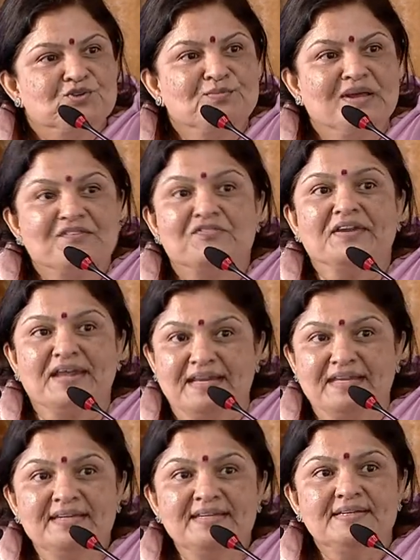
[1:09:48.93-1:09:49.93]
to my
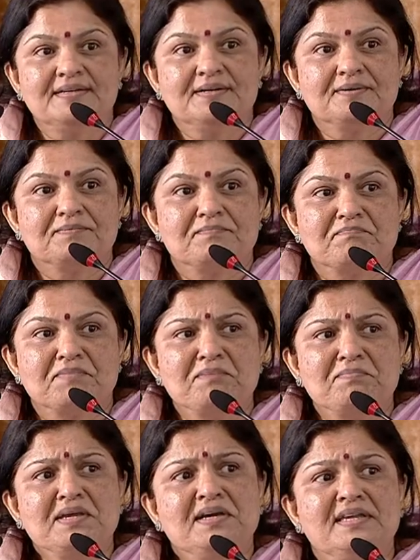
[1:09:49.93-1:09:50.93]
friend,
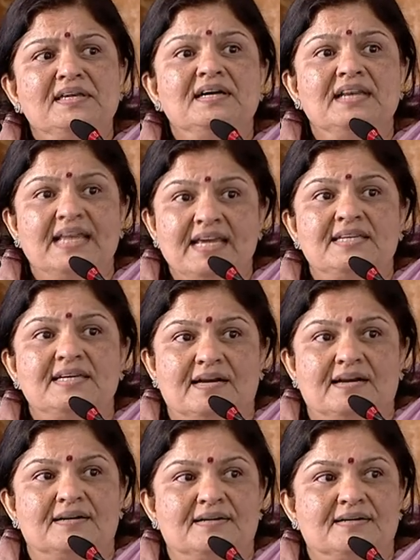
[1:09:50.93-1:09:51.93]
maybe a year
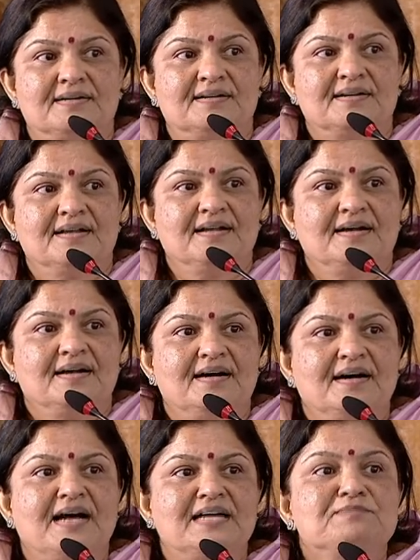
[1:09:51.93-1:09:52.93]
later.
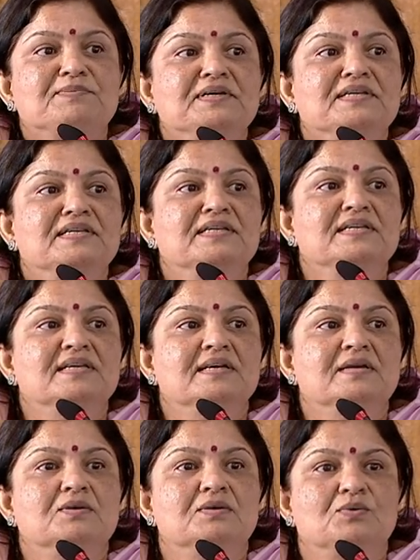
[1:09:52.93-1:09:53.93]
Her husband
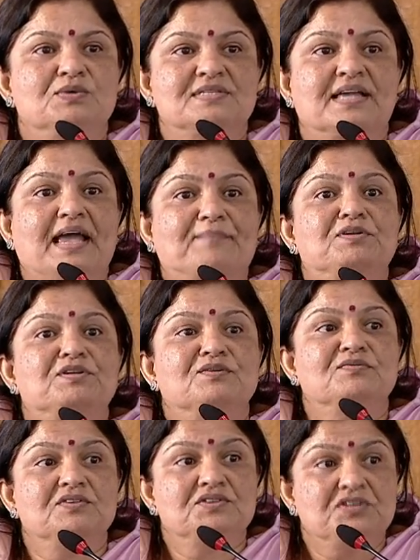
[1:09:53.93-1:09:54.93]
was the captain
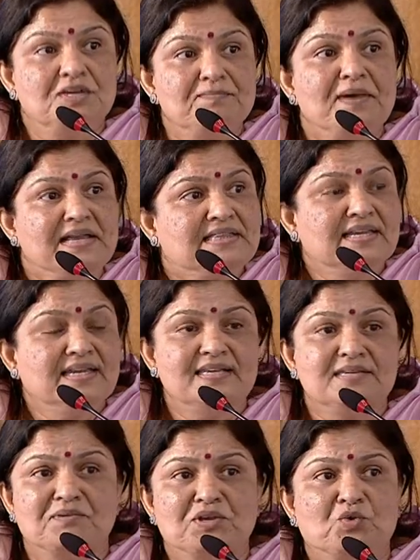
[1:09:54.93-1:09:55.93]
of the ship. I think
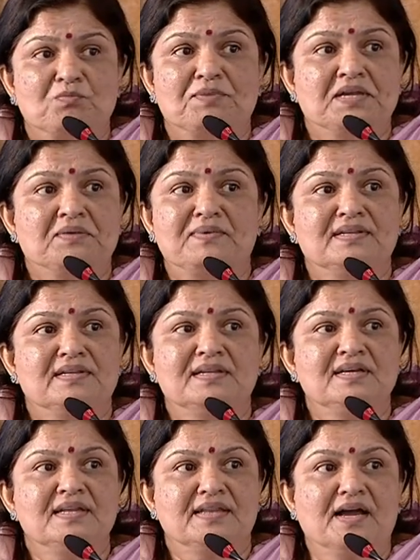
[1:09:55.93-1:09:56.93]
he could be even
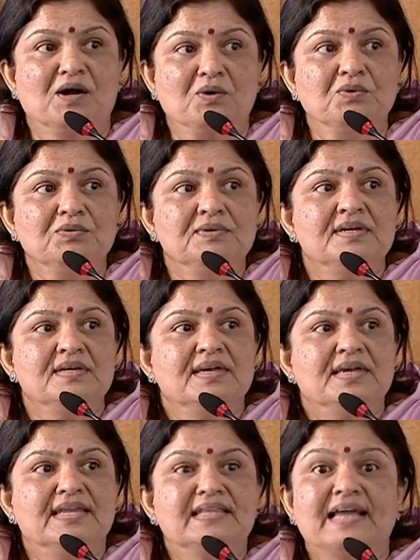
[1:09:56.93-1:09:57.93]
now
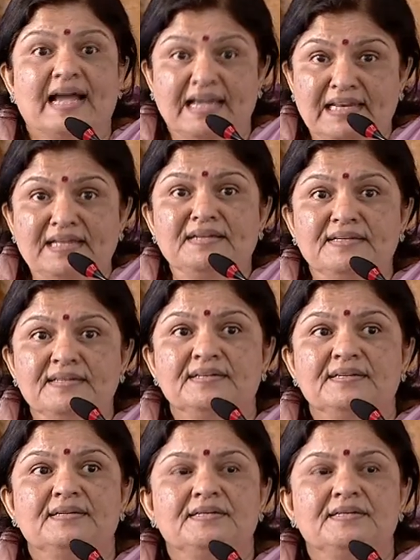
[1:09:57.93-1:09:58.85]
in Thailand.